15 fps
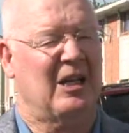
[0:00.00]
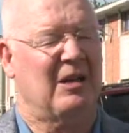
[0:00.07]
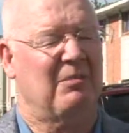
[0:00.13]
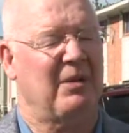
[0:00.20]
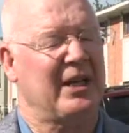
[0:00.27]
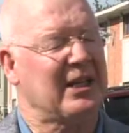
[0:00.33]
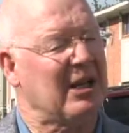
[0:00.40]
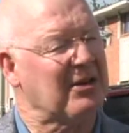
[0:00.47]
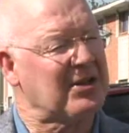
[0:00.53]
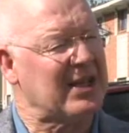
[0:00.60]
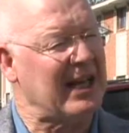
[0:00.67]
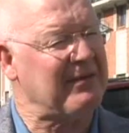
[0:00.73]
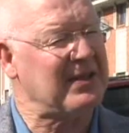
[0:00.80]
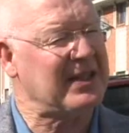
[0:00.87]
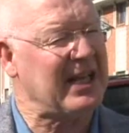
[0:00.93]
But he'd go
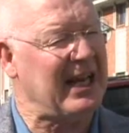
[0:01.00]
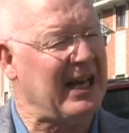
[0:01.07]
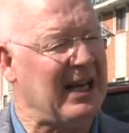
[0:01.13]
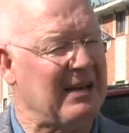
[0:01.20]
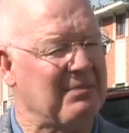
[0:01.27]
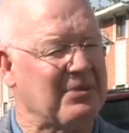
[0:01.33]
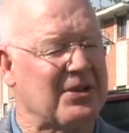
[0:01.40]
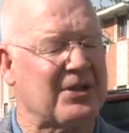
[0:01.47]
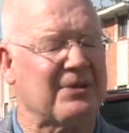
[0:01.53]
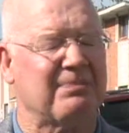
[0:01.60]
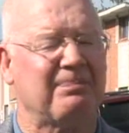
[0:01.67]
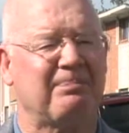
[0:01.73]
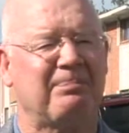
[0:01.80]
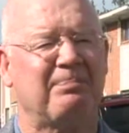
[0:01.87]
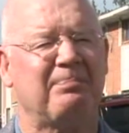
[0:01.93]
7 times.
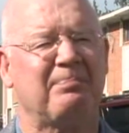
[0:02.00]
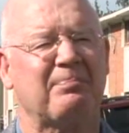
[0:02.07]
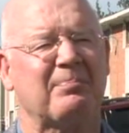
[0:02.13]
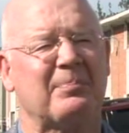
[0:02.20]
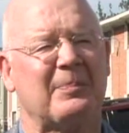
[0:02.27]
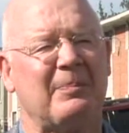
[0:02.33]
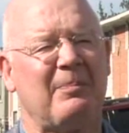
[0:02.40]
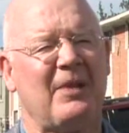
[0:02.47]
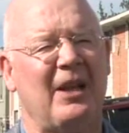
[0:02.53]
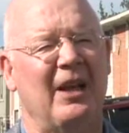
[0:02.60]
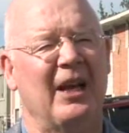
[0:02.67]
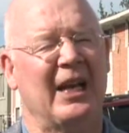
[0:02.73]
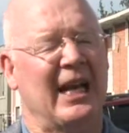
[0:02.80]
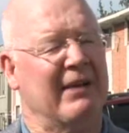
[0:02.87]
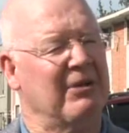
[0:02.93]

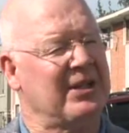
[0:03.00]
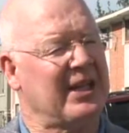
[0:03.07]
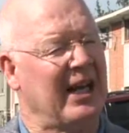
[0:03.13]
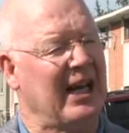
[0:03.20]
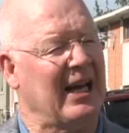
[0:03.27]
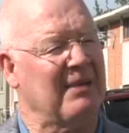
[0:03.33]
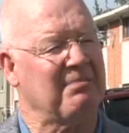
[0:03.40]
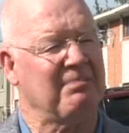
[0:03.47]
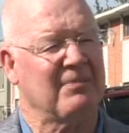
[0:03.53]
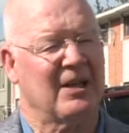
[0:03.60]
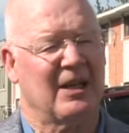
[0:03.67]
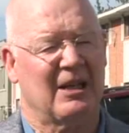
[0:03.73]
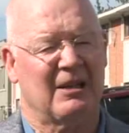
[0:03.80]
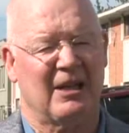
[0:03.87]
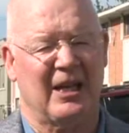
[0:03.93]
And every time,
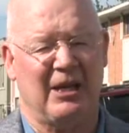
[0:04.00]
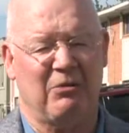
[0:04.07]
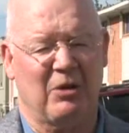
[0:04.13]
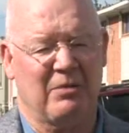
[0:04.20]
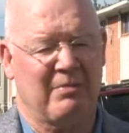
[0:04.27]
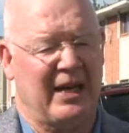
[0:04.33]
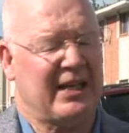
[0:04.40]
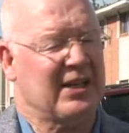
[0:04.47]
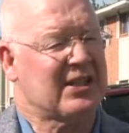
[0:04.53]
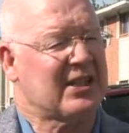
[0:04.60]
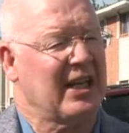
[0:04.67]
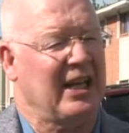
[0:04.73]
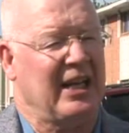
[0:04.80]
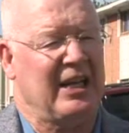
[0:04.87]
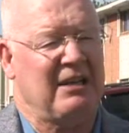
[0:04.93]
he wouldn't make a
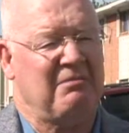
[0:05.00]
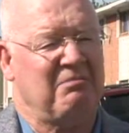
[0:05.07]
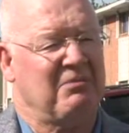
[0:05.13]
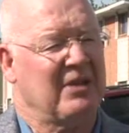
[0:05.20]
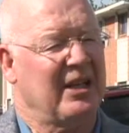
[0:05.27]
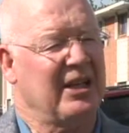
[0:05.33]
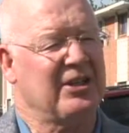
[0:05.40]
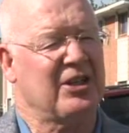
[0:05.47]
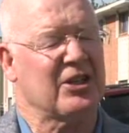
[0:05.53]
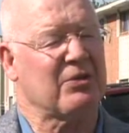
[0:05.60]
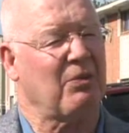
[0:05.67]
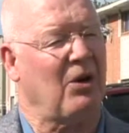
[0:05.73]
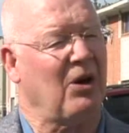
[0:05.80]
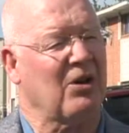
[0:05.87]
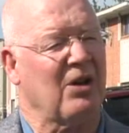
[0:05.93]
scene. He'd just
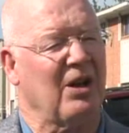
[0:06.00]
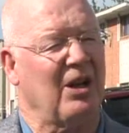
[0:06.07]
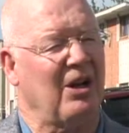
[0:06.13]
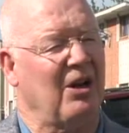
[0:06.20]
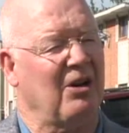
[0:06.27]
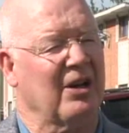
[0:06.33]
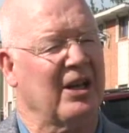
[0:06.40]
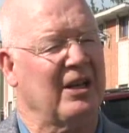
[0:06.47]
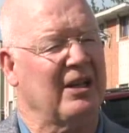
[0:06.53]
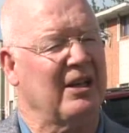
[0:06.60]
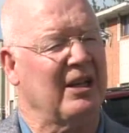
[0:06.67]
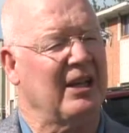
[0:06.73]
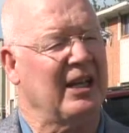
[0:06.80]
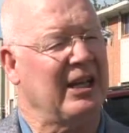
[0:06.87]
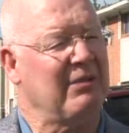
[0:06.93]
walk along
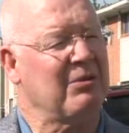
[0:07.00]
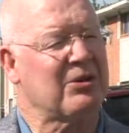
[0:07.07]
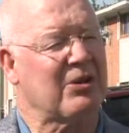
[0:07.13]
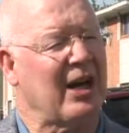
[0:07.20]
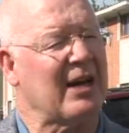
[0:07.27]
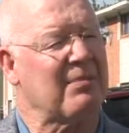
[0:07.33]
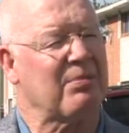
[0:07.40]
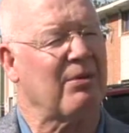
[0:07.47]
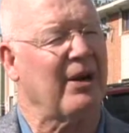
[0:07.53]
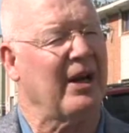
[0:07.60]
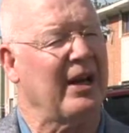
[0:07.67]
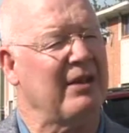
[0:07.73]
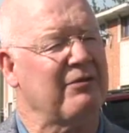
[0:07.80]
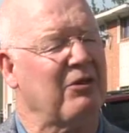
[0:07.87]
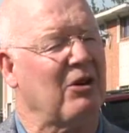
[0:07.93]
and he would try to
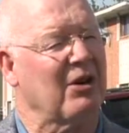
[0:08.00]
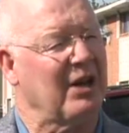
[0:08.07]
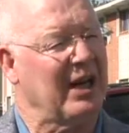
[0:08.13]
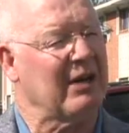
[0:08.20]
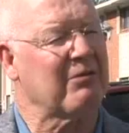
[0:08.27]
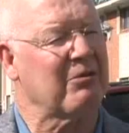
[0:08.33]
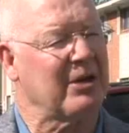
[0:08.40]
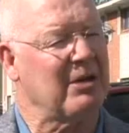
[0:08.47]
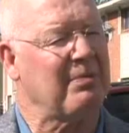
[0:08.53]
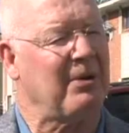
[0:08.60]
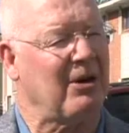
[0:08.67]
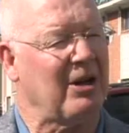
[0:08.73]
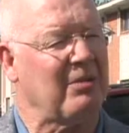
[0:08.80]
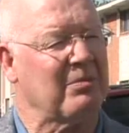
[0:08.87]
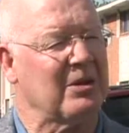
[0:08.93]
pray for every
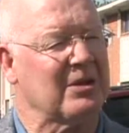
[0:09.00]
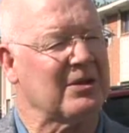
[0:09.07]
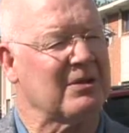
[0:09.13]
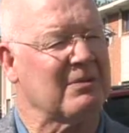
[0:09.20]
apartment.